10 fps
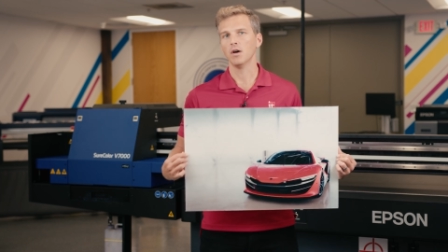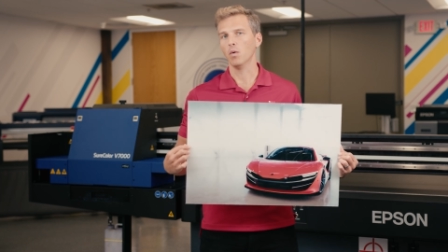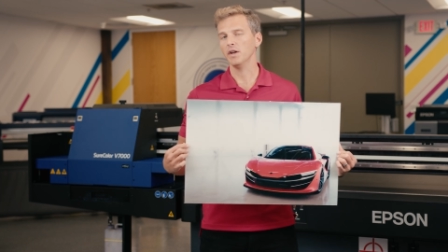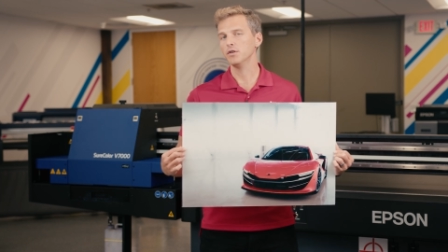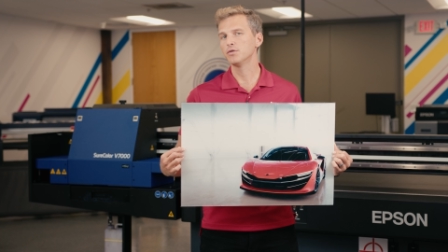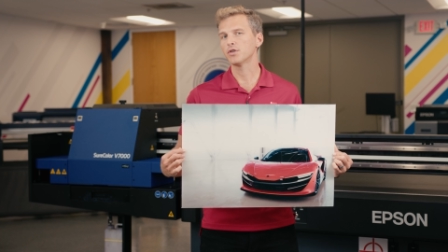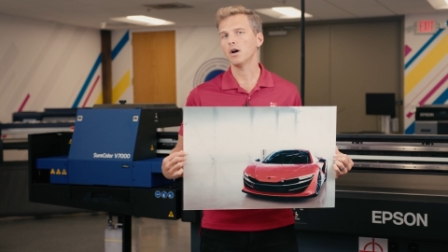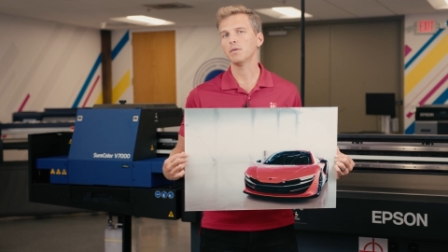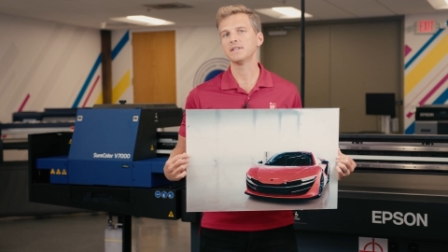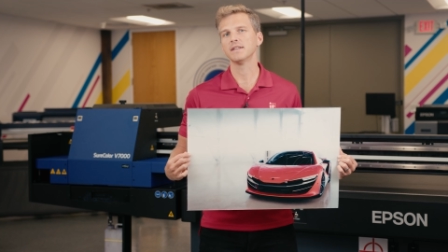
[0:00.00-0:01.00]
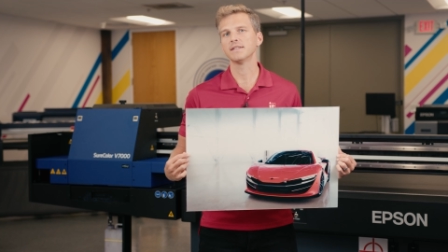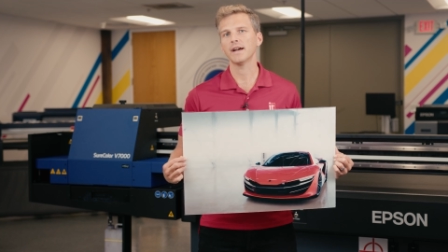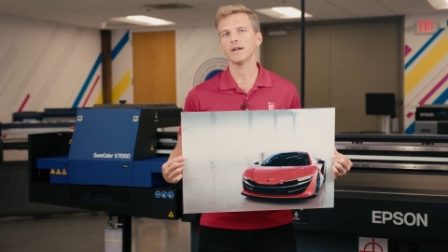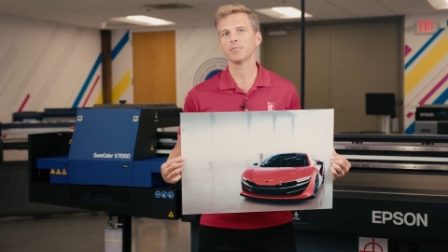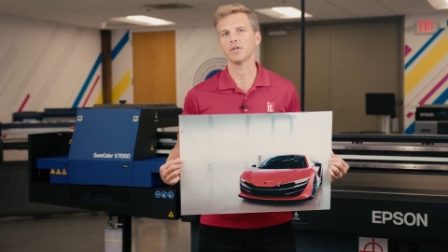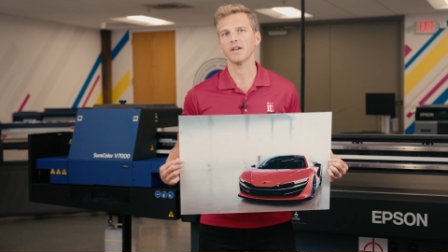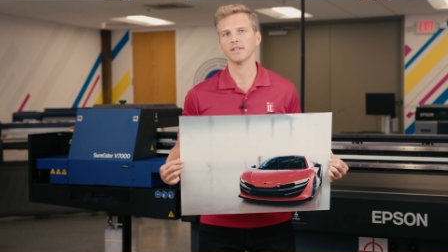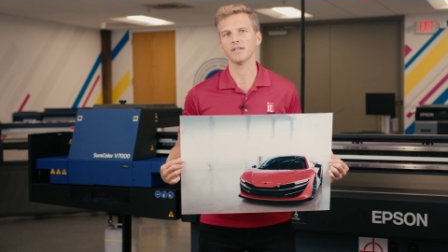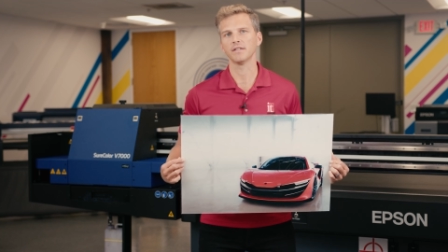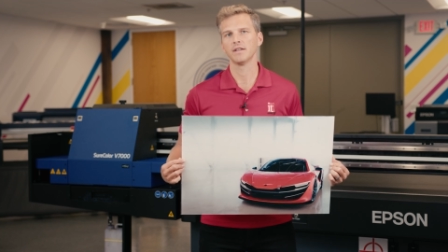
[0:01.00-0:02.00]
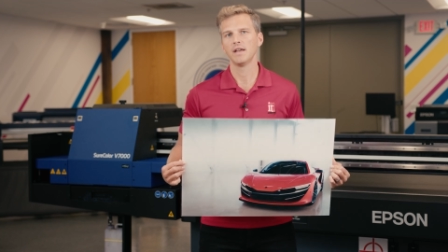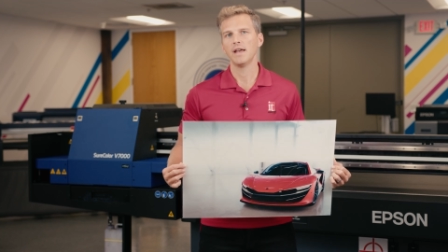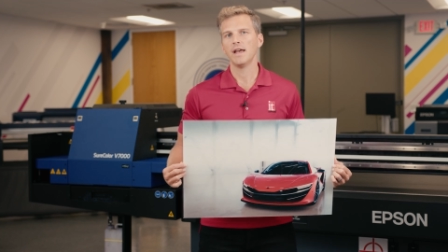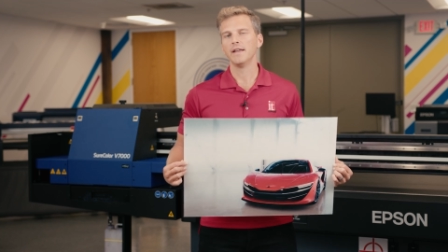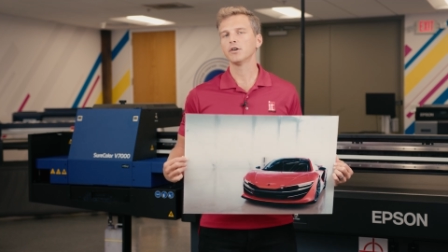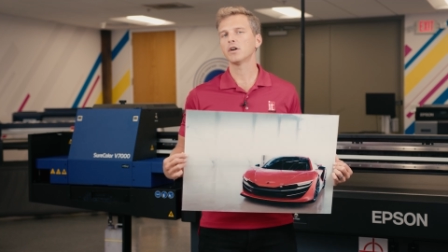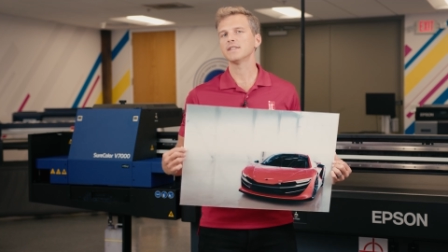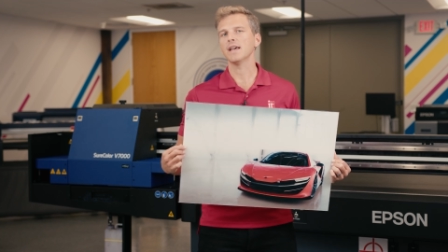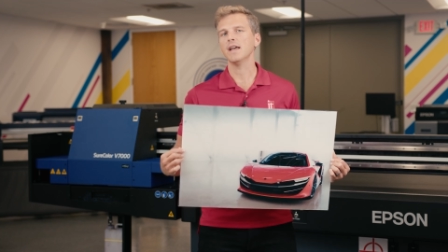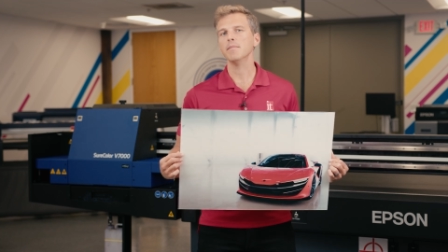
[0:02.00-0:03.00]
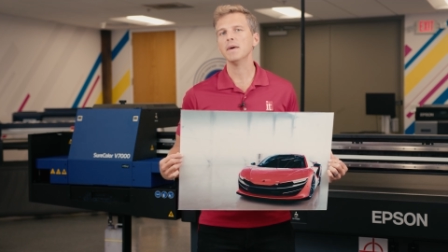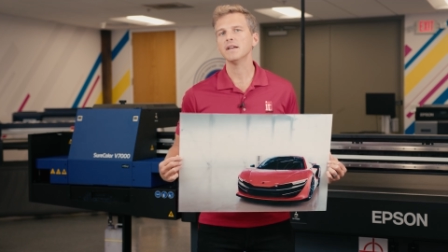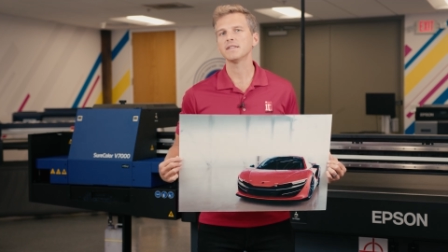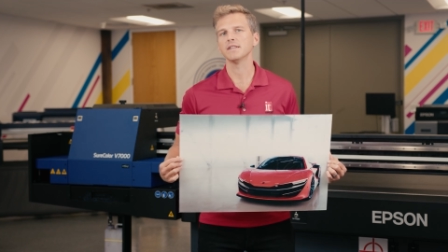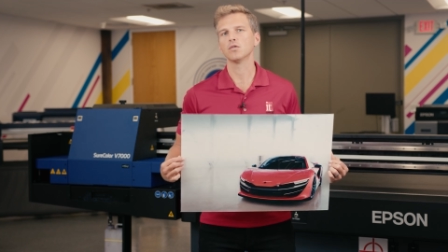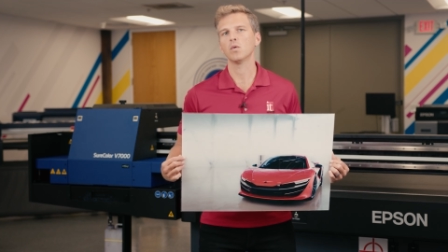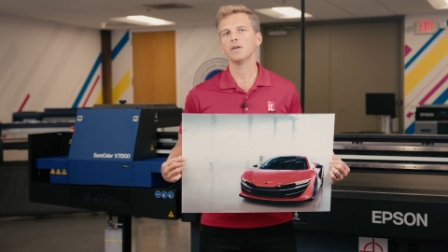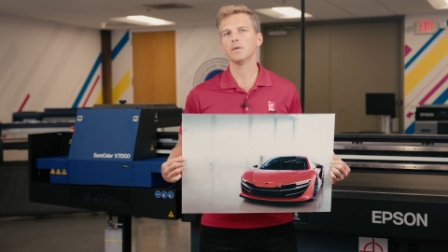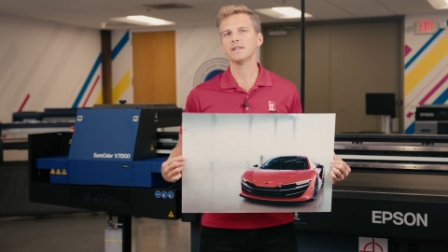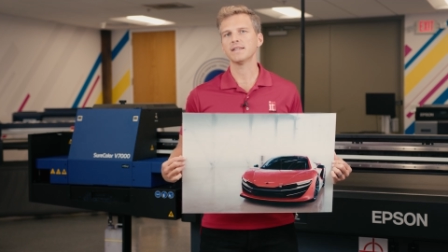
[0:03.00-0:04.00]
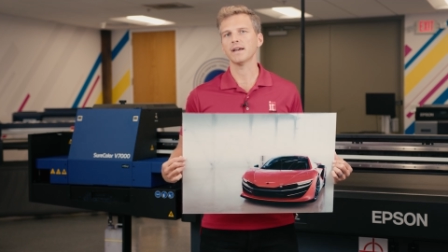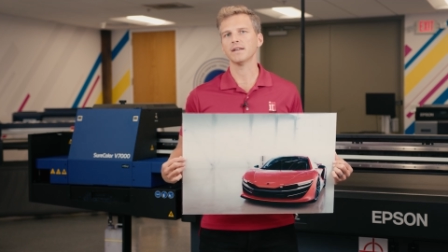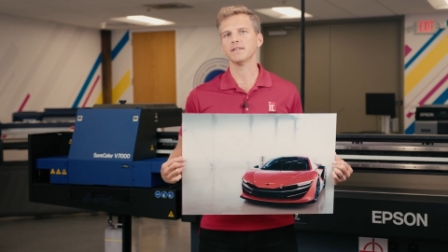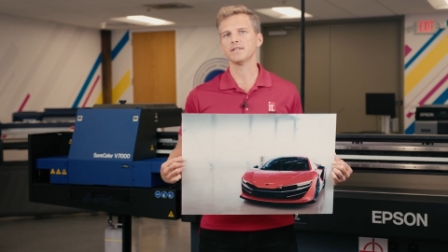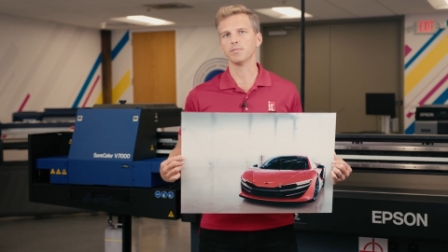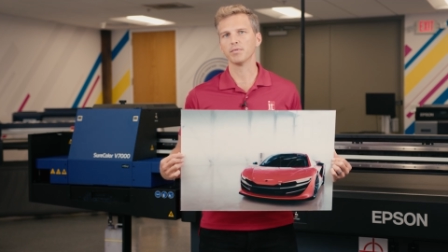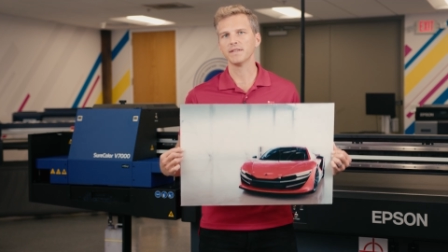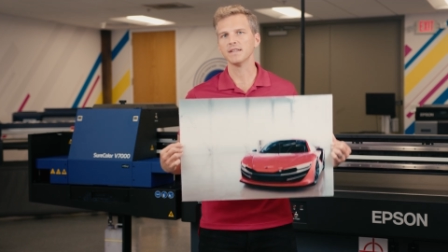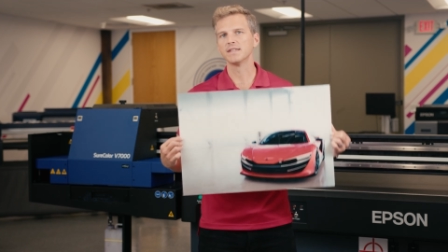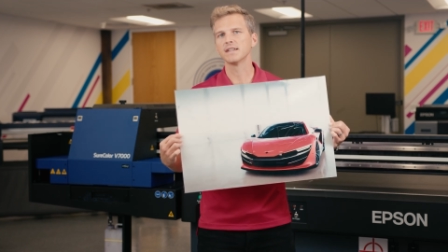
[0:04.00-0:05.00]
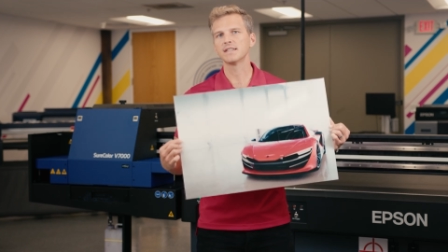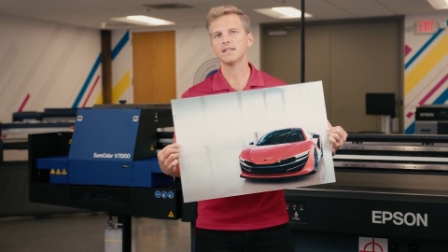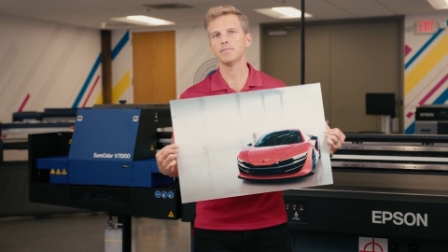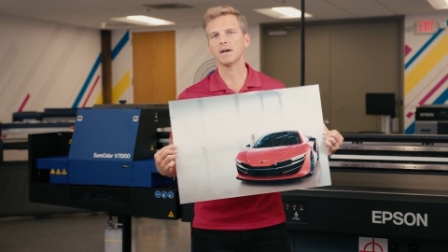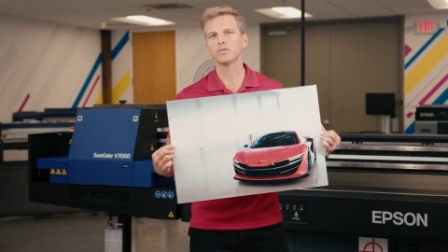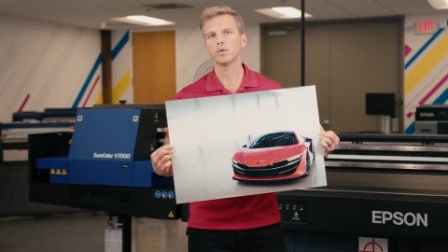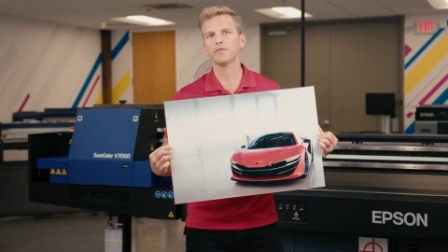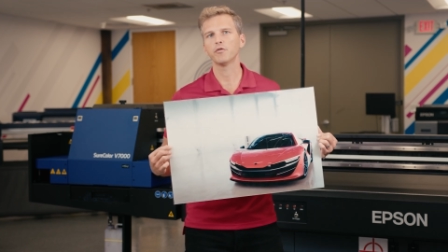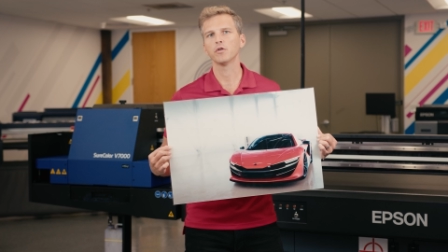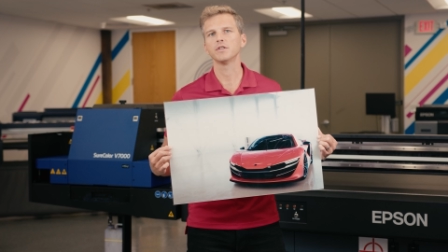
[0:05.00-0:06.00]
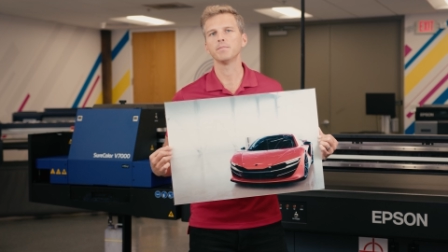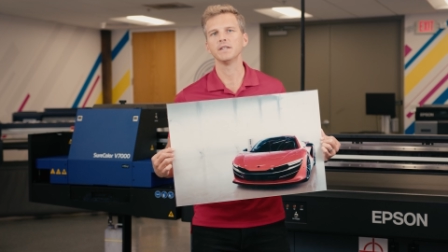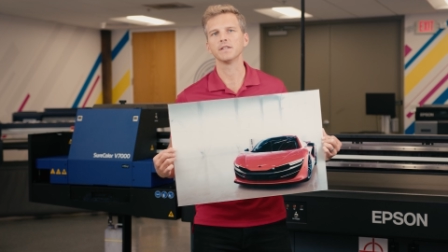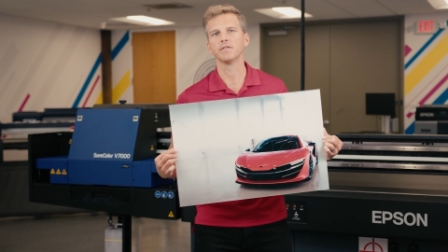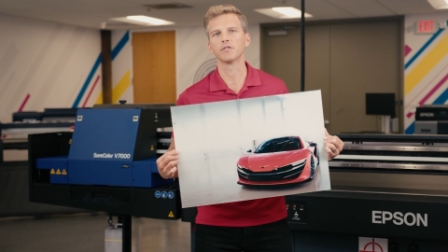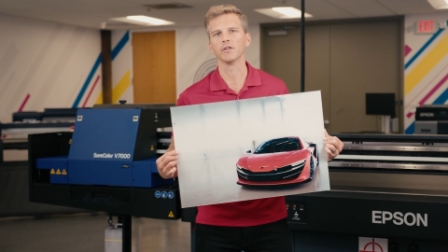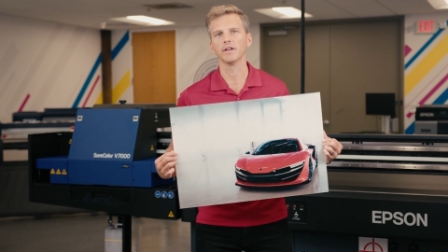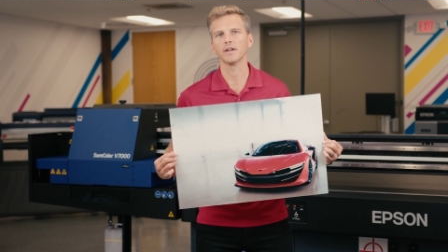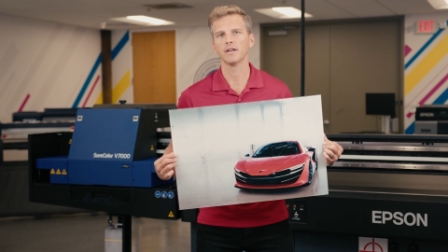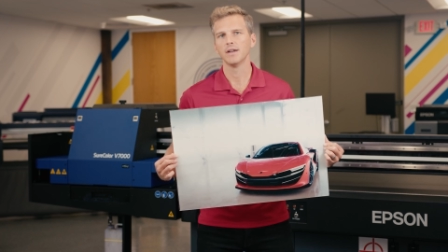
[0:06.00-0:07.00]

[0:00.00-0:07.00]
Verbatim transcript: What you saw was the entire process. It took us eight minutes and twenty-one seconds to print this sixteen by twenty-four inch piece of acrylic.